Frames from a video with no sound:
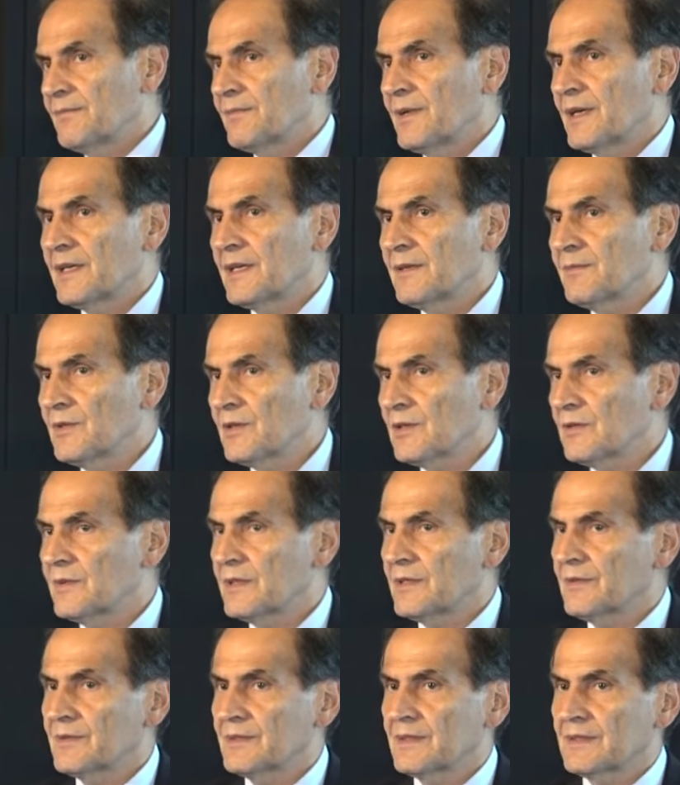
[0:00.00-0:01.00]
But
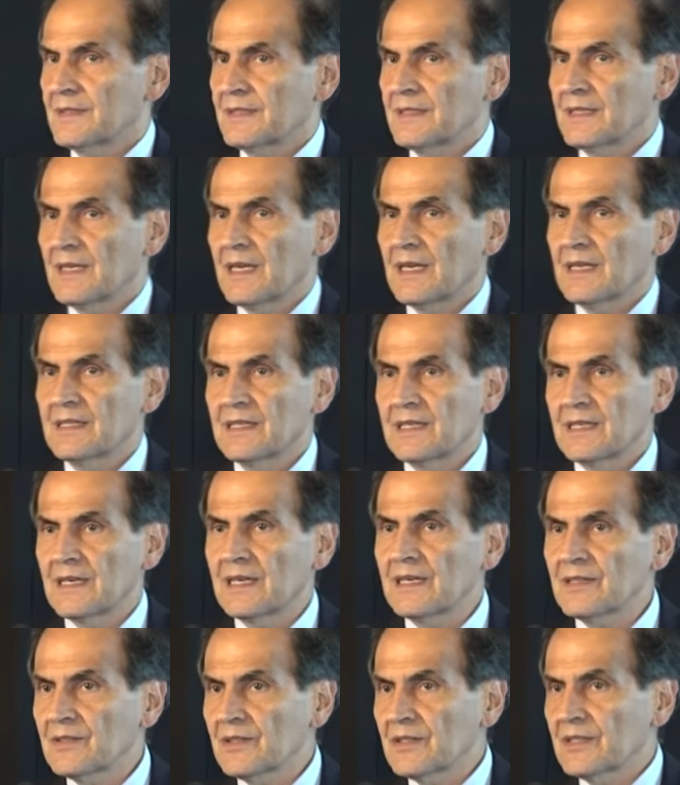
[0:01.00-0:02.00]
hemoglobin A1C in the
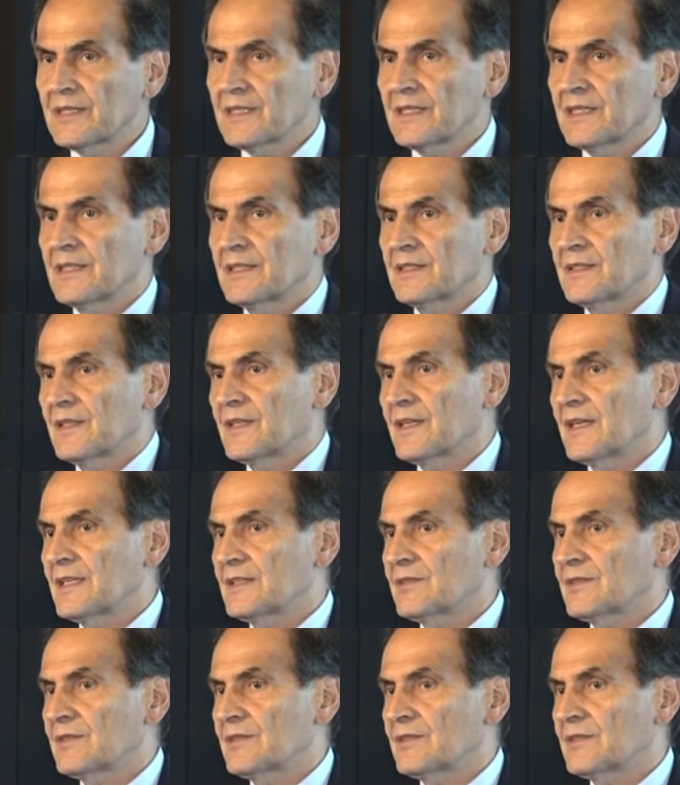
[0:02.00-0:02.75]
elderly is not